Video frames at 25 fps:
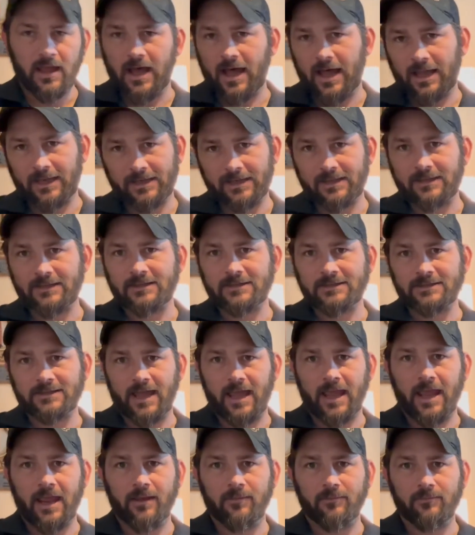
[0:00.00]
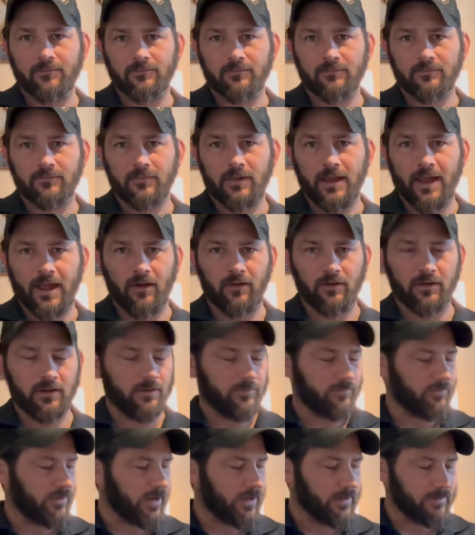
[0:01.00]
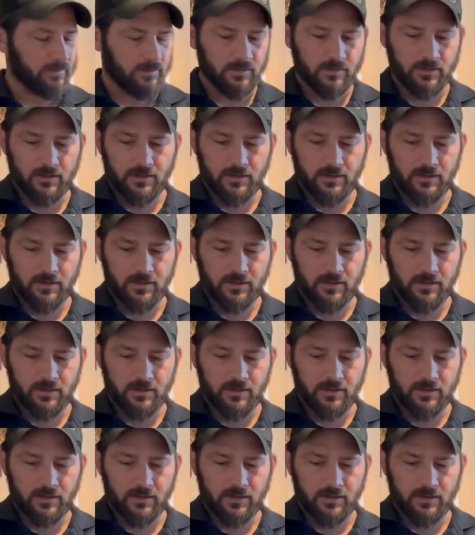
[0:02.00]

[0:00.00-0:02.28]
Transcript: I'd get the same outcome, right?